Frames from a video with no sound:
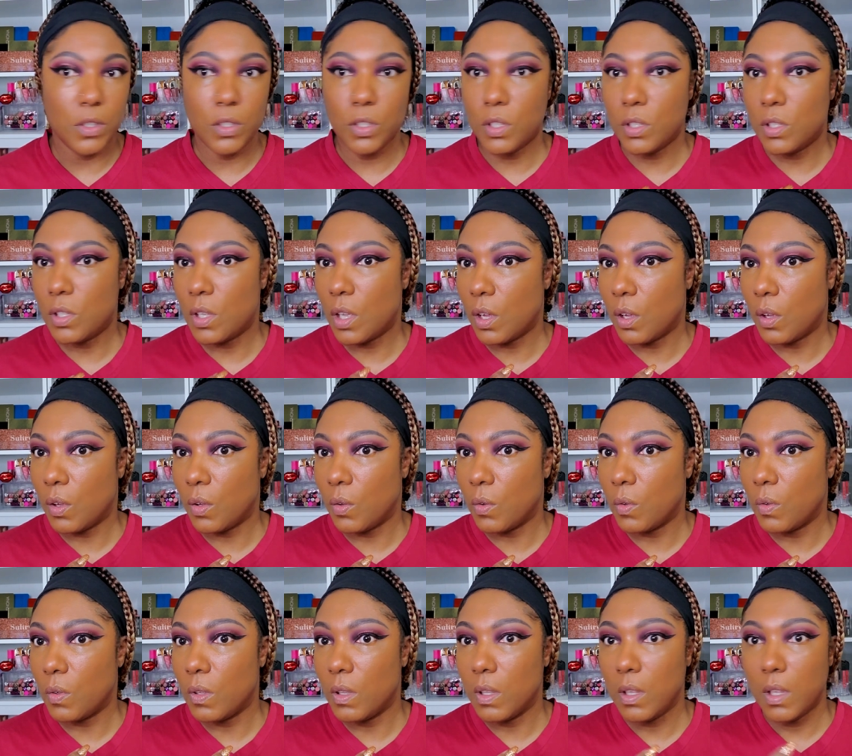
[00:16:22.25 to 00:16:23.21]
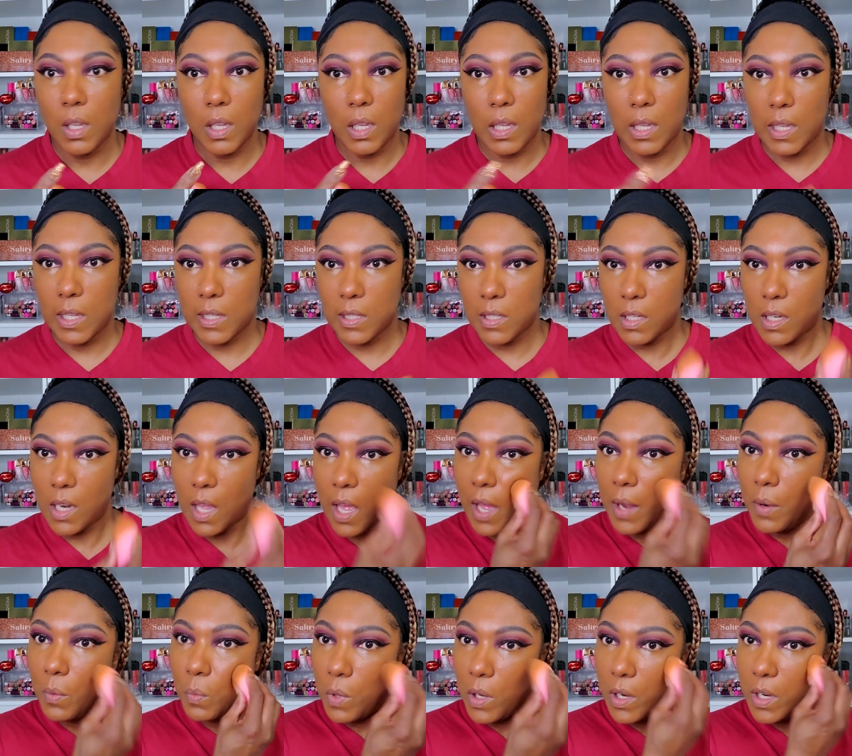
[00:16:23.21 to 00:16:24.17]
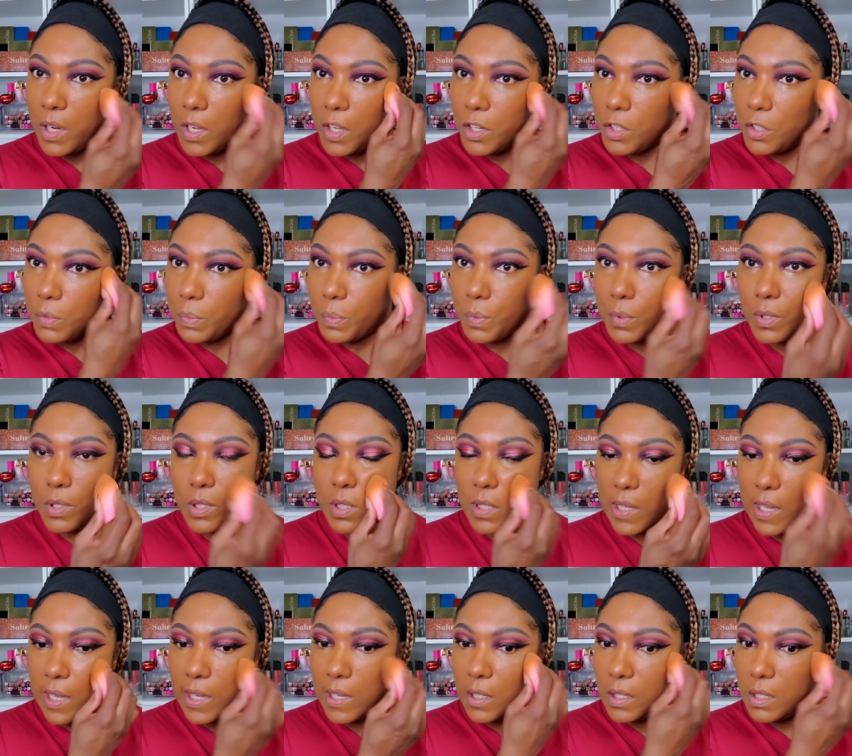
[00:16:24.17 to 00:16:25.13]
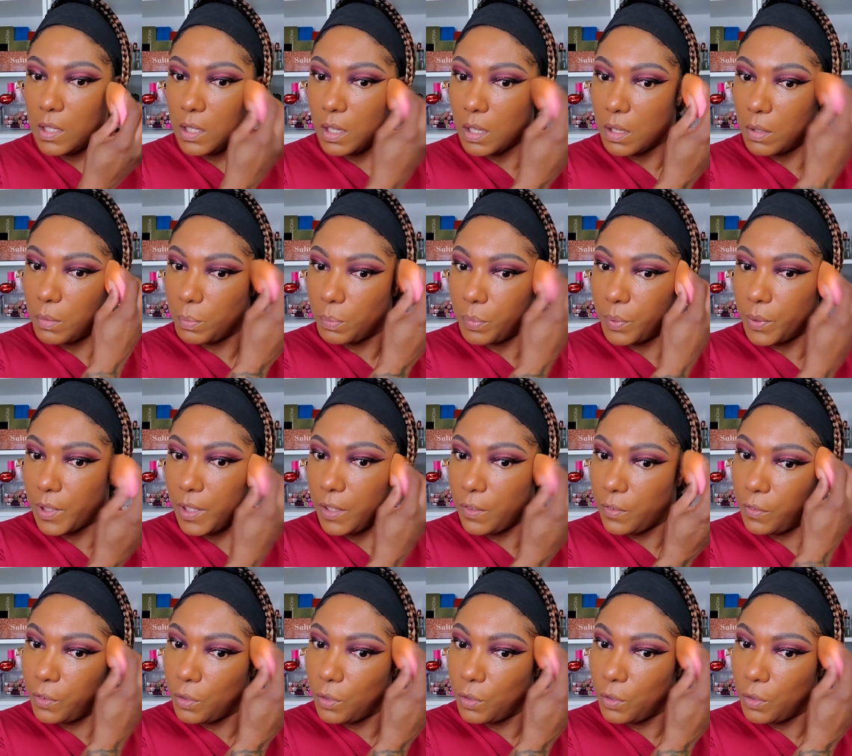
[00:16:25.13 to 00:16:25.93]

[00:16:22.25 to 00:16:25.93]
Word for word: So it's not 100% complete